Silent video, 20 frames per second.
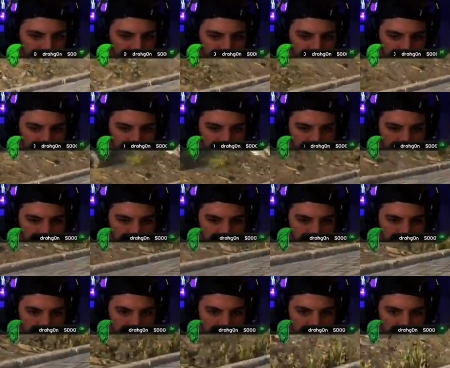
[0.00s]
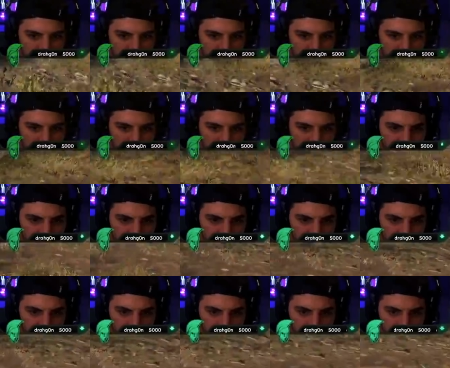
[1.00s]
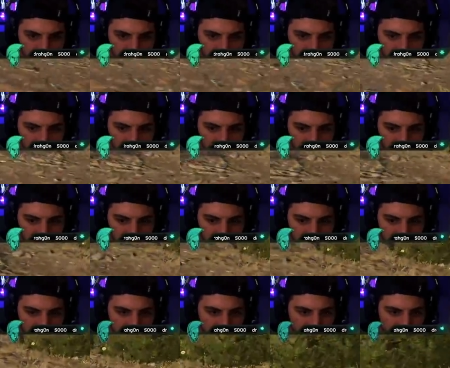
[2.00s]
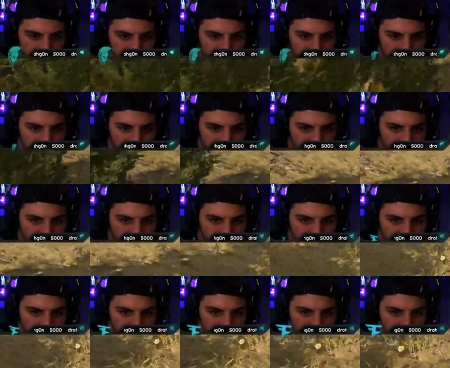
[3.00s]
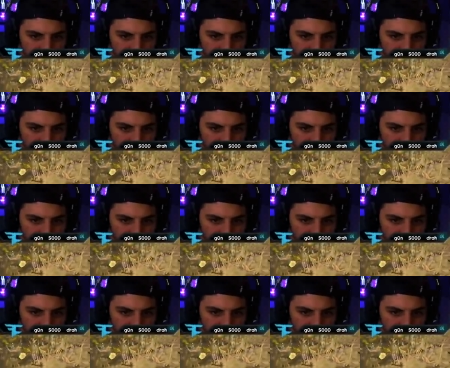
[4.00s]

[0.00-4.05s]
Nothing is said.